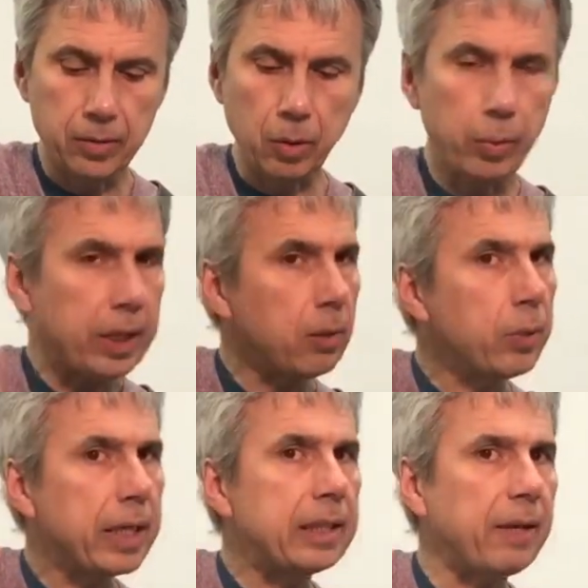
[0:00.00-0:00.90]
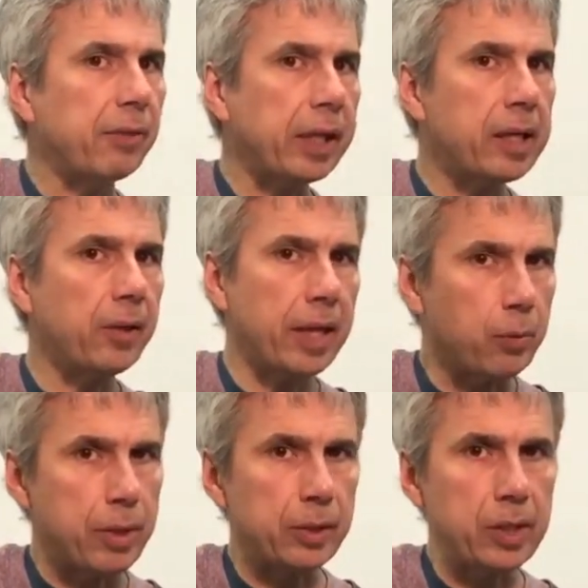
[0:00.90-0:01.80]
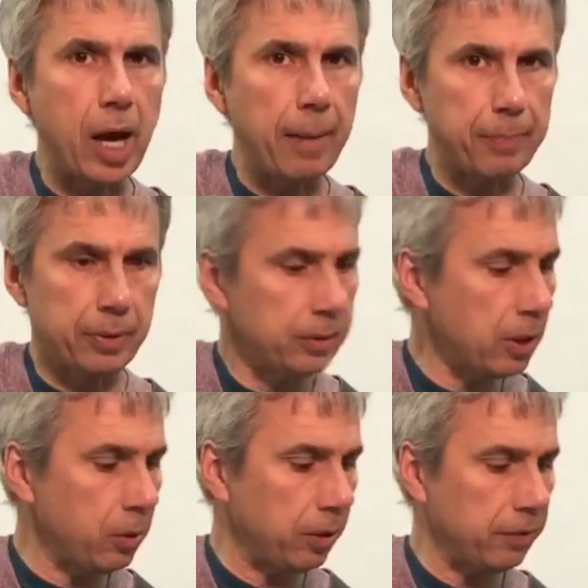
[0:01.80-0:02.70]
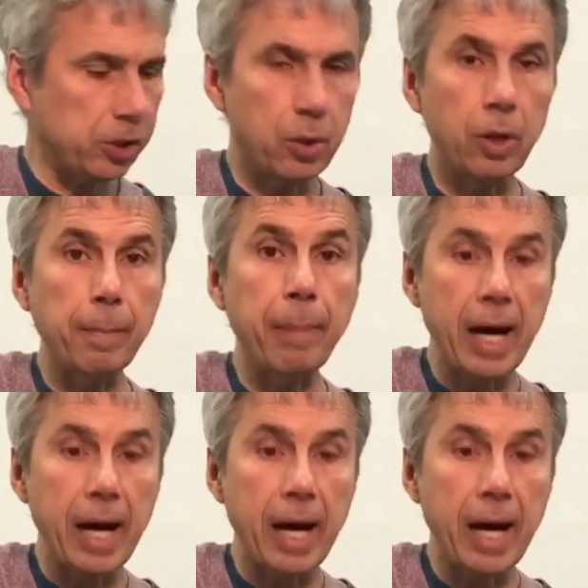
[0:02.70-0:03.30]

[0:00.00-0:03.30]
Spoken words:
So we can definitely hear that with the top note of each chord.